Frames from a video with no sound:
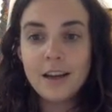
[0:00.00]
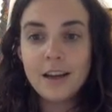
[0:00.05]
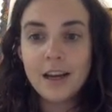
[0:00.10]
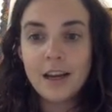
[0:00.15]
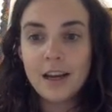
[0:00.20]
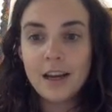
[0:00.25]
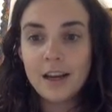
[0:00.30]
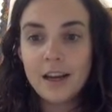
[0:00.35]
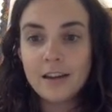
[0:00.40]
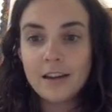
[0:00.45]

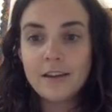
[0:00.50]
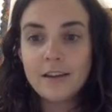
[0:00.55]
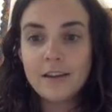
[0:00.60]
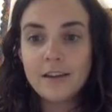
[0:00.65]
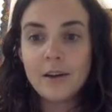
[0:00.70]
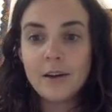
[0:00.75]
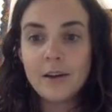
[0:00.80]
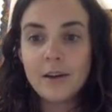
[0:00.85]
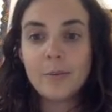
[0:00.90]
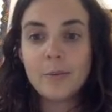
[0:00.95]
And see how
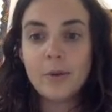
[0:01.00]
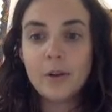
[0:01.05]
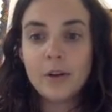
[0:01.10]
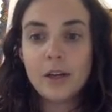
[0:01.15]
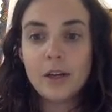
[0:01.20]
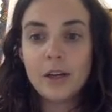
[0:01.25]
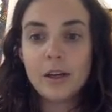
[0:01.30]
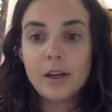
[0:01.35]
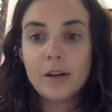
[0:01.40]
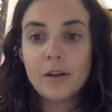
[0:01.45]
it's
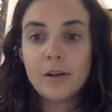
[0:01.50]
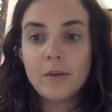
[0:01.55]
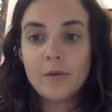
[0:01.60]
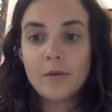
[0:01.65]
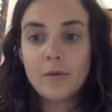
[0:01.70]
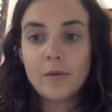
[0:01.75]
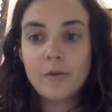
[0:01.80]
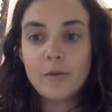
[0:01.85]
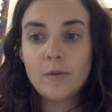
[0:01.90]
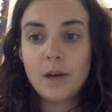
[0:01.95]
uploading
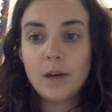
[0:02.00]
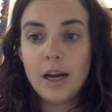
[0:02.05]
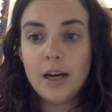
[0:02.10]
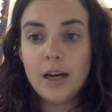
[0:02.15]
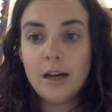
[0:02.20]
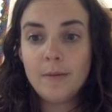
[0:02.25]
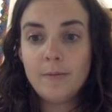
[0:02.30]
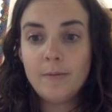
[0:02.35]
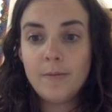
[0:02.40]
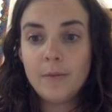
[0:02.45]

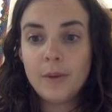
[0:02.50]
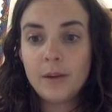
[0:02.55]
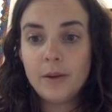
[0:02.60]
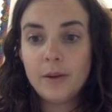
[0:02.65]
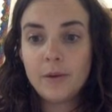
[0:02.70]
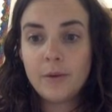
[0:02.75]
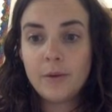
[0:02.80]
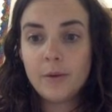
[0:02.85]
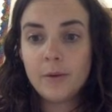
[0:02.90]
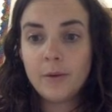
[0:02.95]
item?
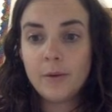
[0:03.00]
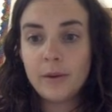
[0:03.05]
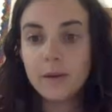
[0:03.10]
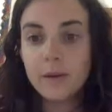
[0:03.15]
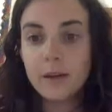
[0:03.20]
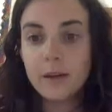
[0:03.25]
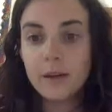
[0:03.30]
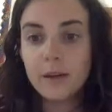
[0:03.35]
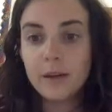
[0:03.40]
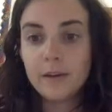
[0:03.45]
Cool,
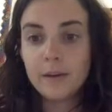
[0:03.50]
it is